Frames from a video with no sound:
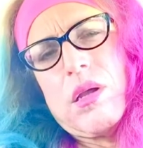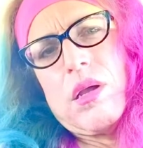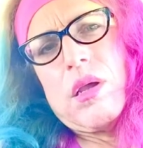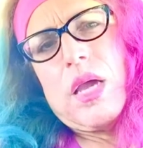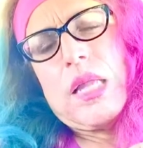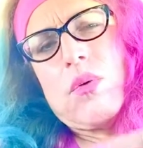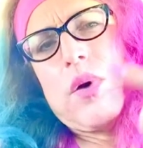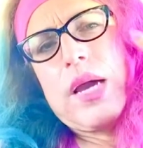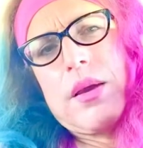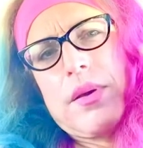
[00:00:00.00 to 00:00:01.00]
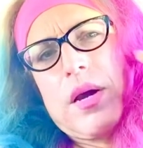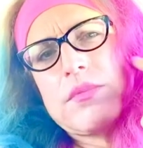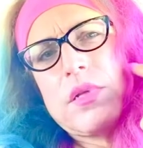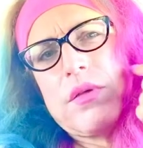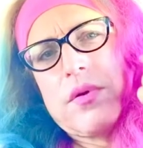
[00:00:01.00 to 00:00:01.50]
And the way it becomes a
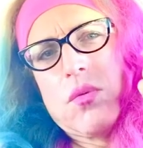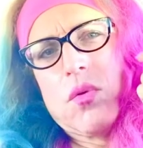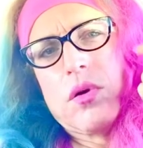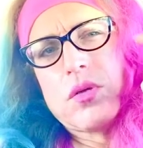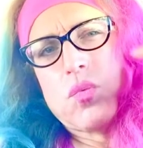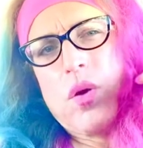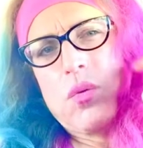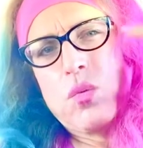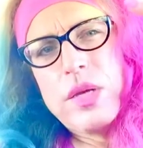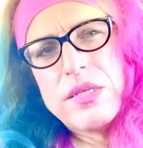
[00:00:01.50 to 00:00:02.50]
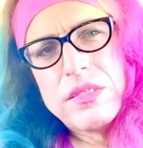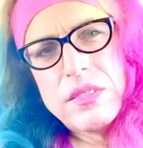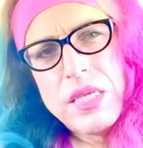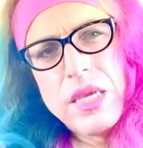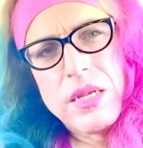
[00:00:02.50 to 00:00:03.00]
living word is when we
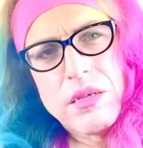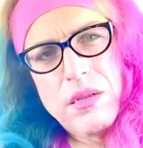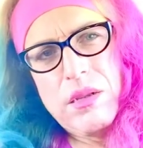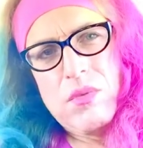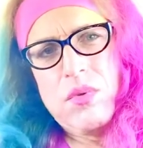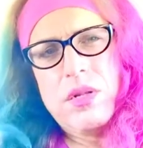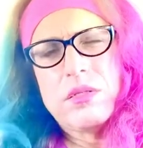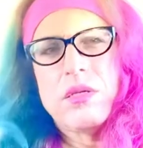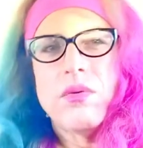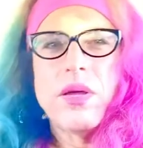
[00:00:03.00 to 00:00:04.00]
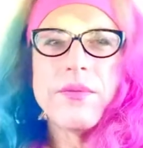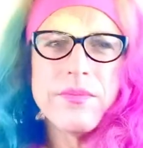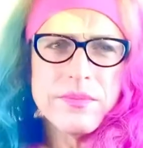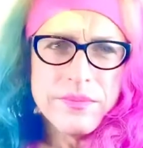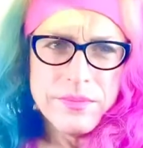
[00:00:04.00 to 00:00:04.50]
see it and what it's doing.
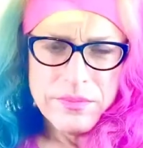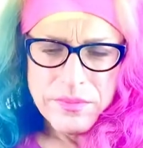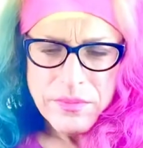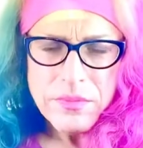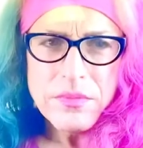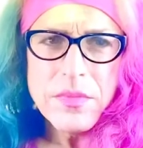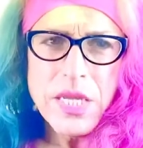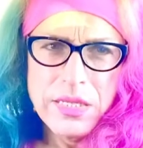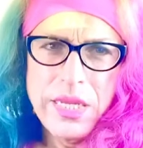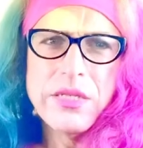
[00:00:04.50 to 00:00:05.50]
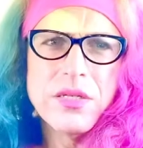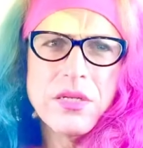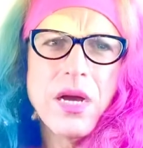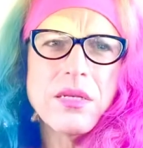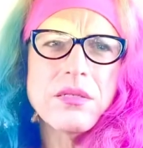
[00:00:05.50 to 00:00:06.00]
It teaches
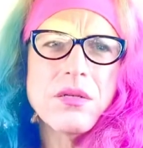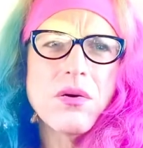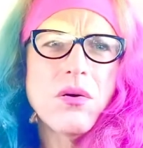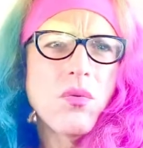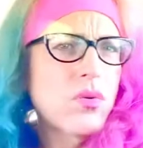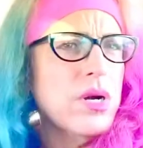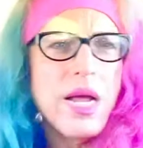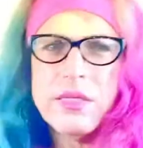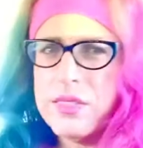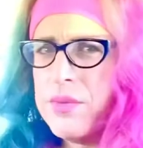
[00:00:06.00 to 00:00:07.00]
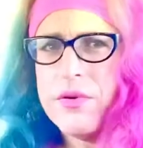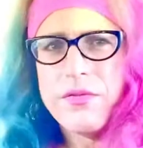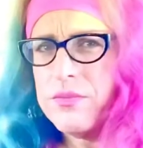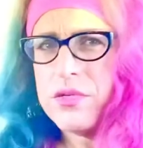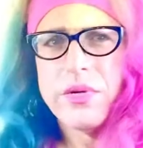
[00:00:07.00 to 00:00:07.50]
us. So we're not separate
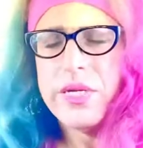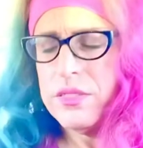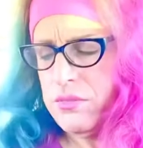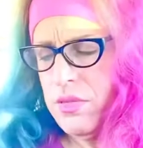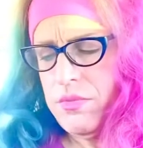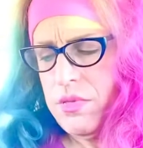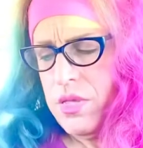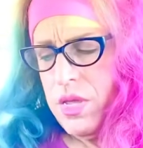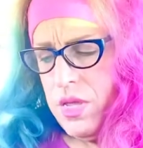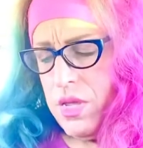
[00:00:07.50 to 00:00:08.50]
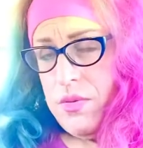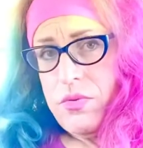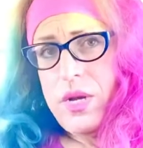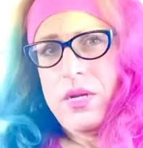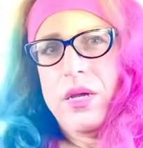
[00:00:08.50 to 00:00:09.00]
from trees, people. I'm
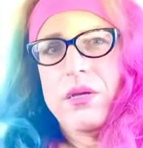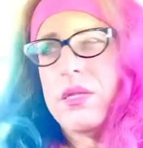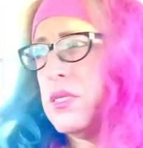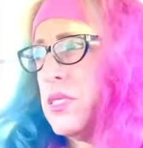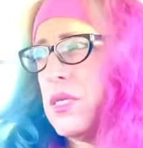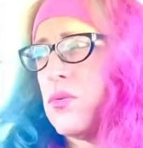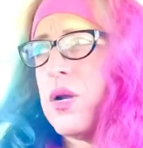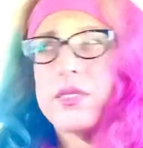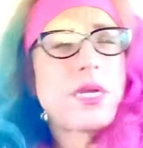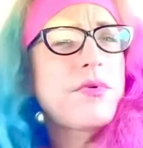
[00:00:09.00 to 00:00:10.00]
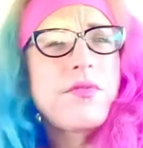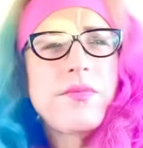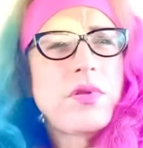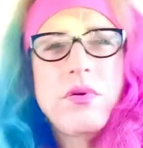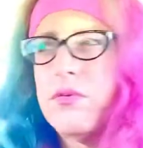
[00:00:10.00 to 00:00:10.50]
trying to tell you these things. We're not separate from
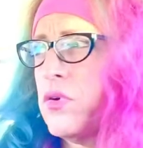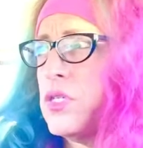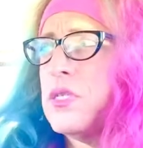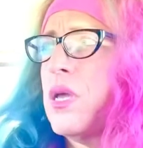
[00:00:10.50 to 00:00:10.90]
the universe.